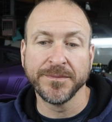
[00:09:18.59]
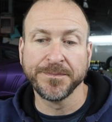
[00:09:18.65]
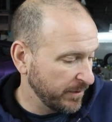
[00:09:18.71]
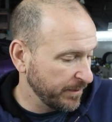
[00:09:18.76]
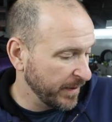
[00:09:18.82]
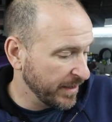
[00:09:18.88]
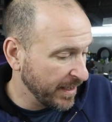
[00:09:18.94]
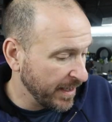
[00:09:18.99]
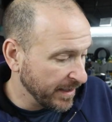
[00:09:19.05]
It's
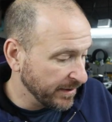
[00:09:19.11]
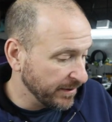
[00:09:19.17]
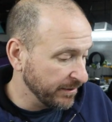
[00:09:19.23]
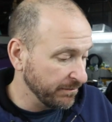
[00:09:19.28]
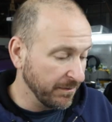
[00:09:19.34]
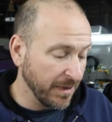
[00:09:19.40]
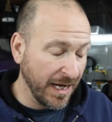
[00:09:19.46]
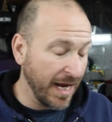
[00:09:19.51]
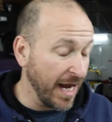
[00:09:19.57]
been nice.
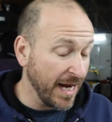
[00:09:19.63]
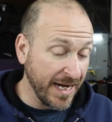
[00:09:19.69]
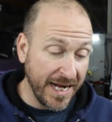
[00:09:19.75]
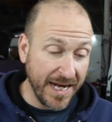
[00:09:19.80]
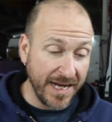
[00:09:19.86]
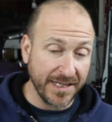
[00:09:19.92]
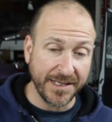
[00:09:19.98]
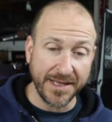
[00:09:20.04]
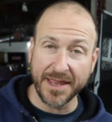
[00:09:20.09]
I
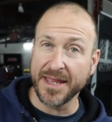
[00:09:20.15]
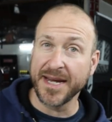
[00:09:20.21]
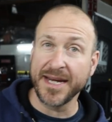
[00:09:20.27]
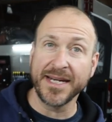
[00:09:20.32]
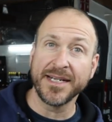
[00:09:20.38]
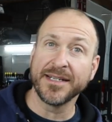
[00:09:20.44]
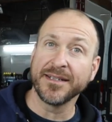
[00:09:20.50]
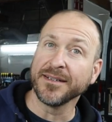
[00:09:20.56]
can't thank